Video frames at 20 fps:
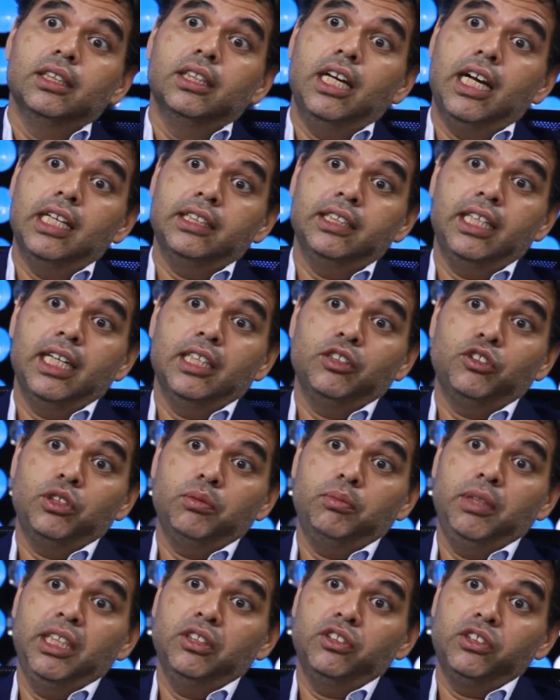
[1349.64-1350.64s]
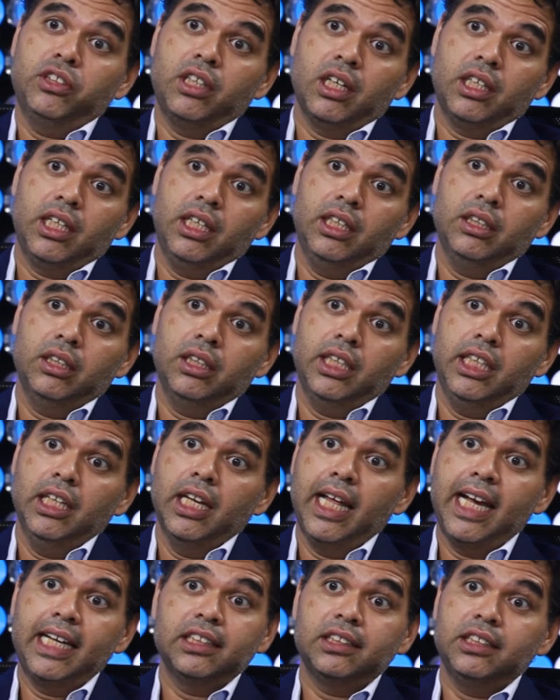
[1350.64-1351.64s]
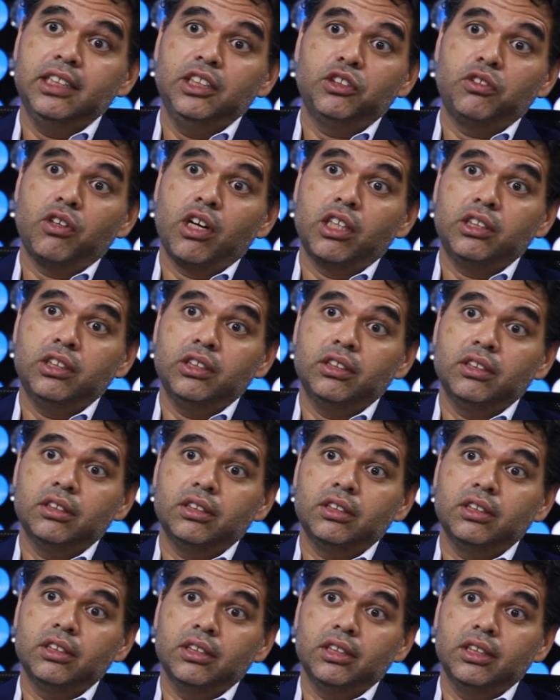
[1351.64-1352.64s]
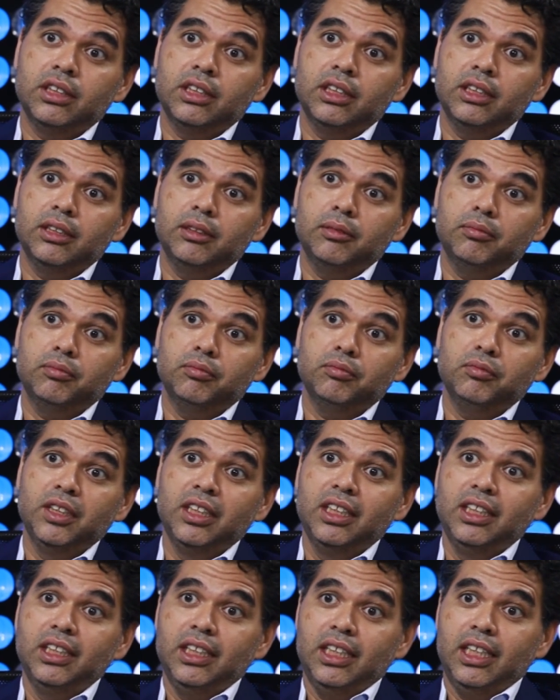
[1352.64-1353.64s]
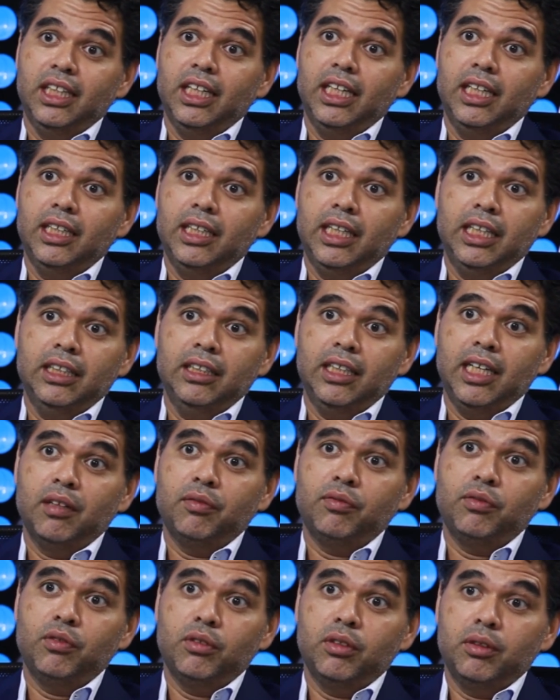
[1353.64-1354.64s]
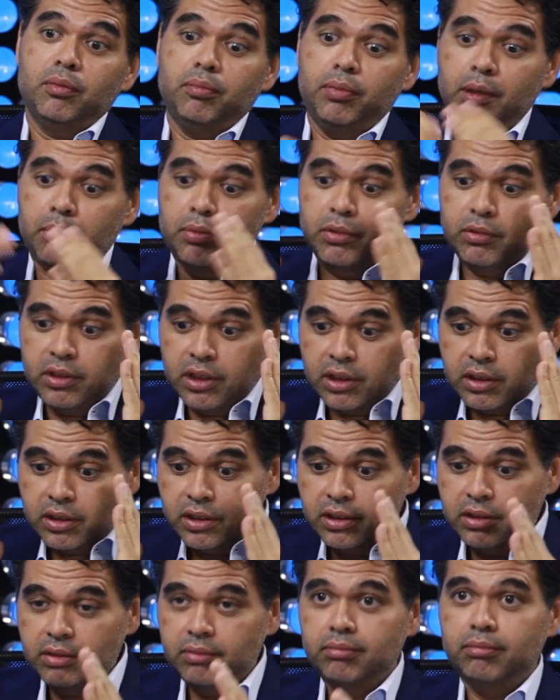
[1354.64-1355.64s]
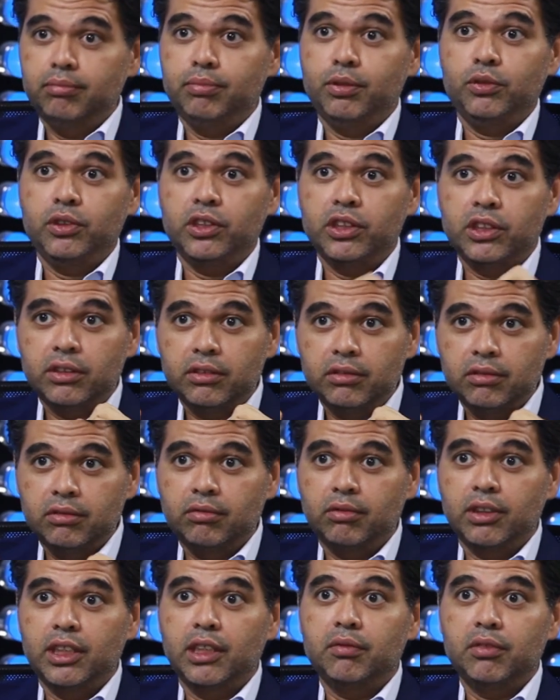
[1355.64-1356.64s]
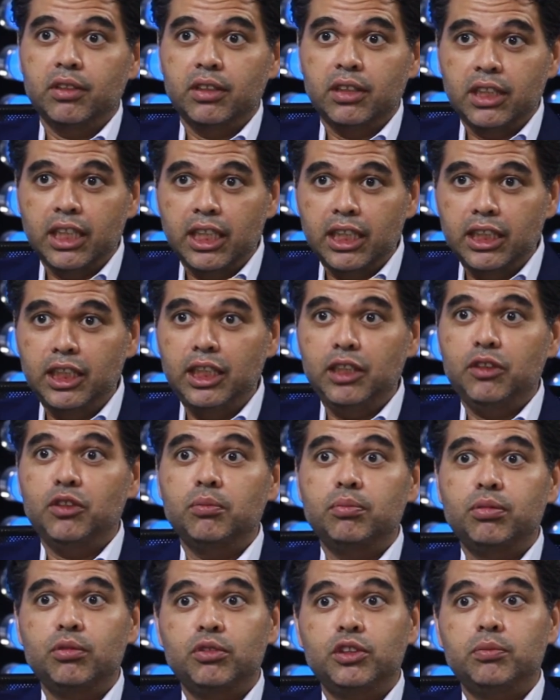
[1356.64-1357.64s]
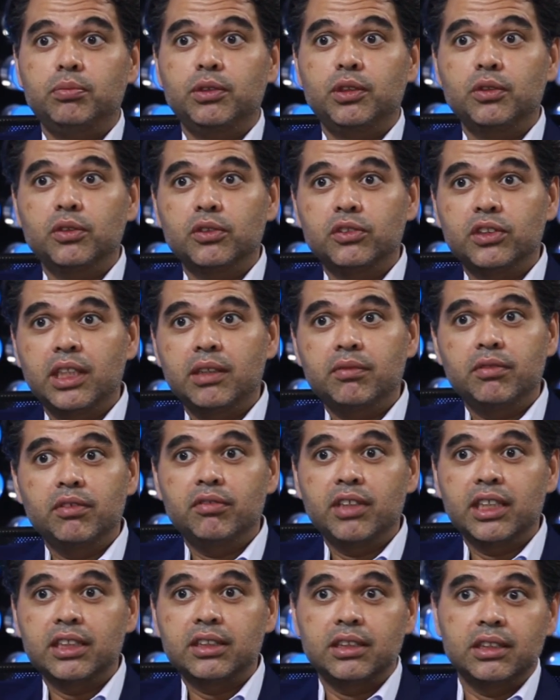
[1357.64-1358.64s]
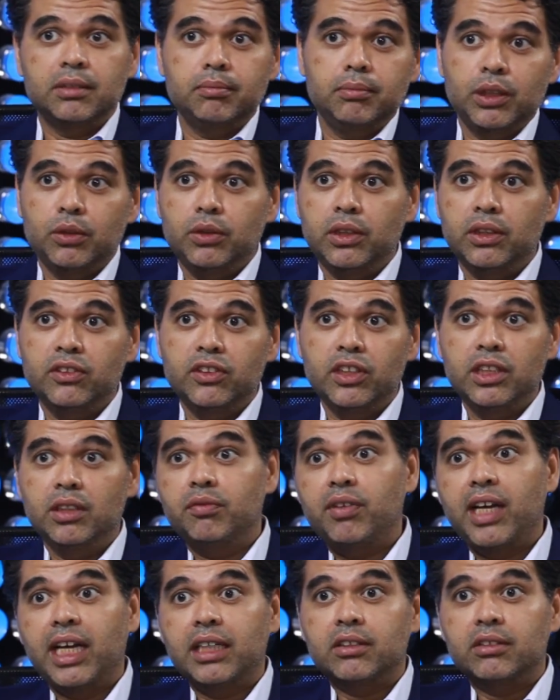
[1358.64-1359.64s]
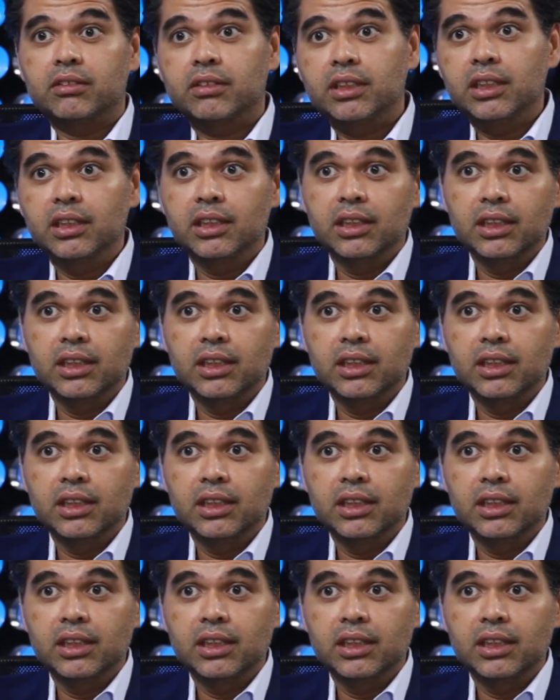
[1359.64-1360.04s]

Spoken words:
As against the being stuck in legacy structures, and therefore people just push whatever they need to push because they've invested billions in a factory